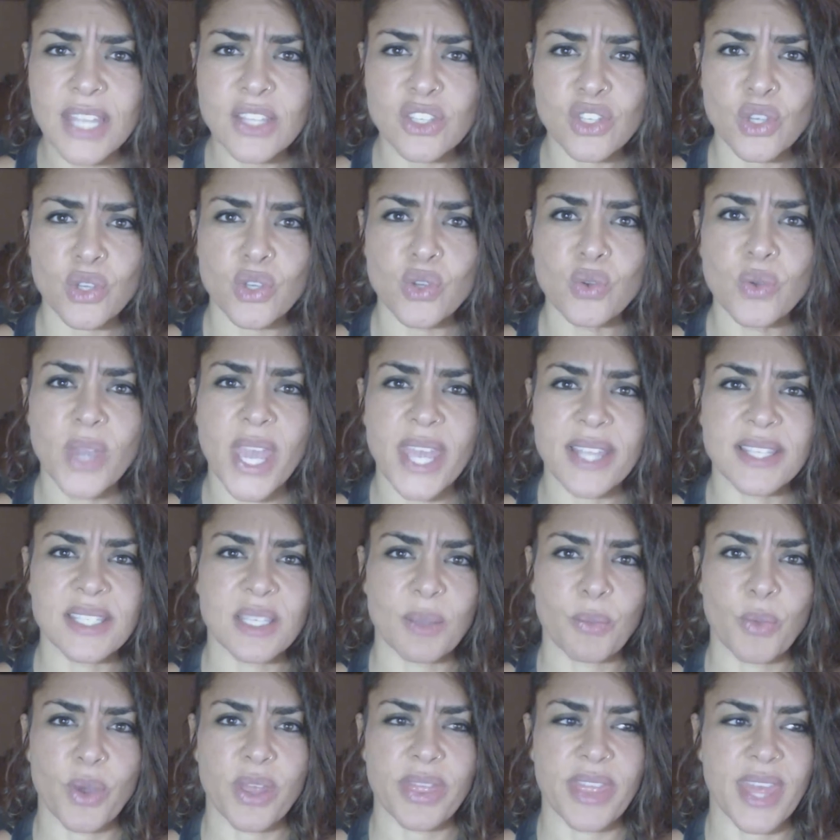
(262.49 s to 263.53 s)
And so you
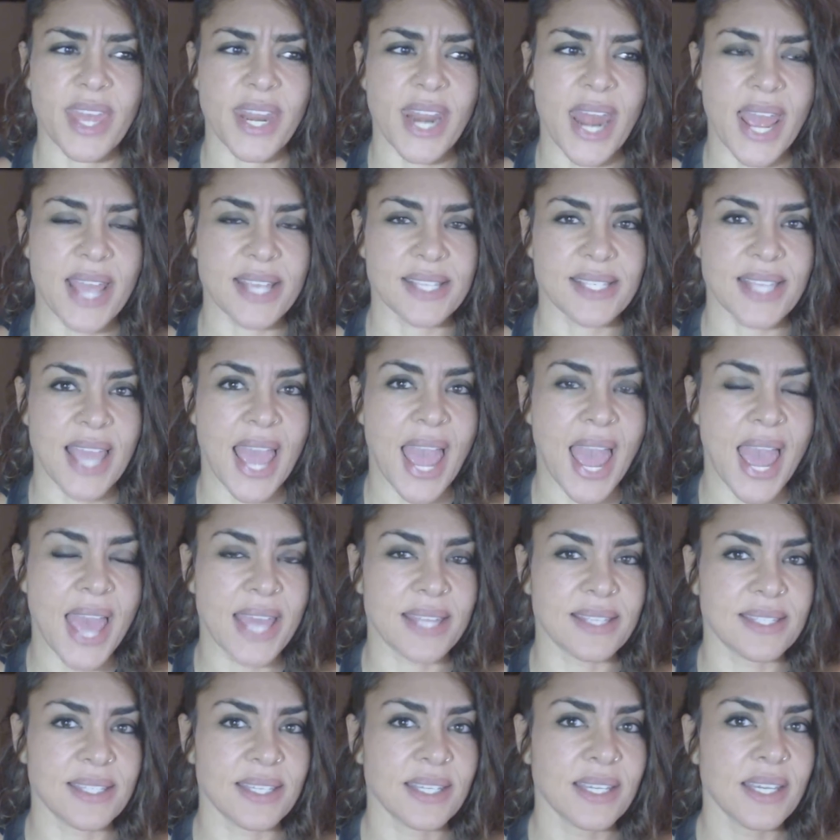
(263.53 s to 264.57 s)
get someone that has
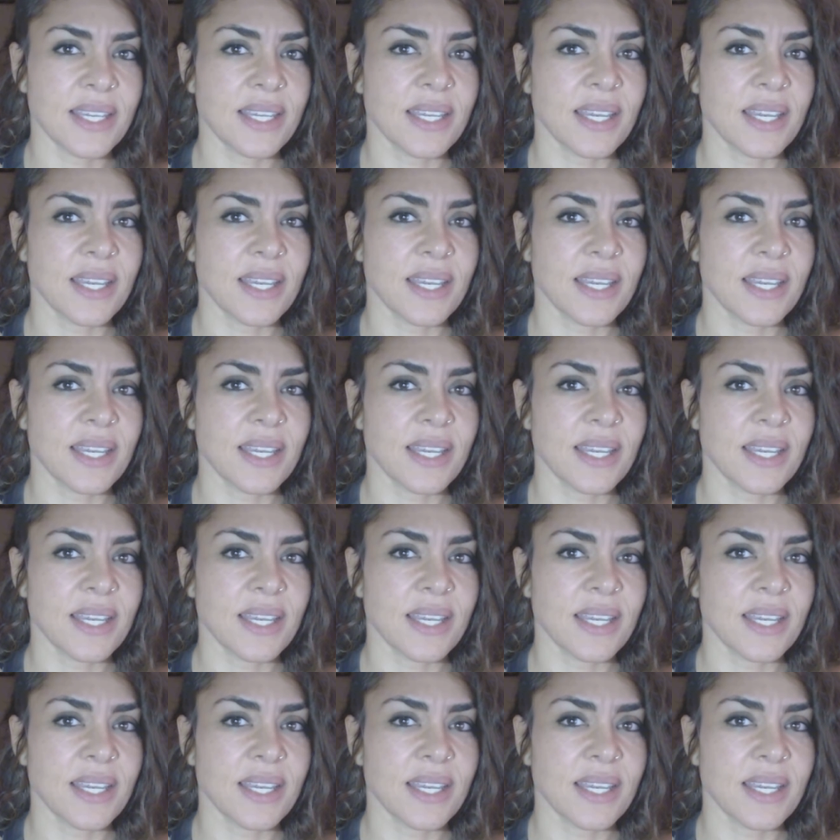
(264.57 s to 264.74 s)
had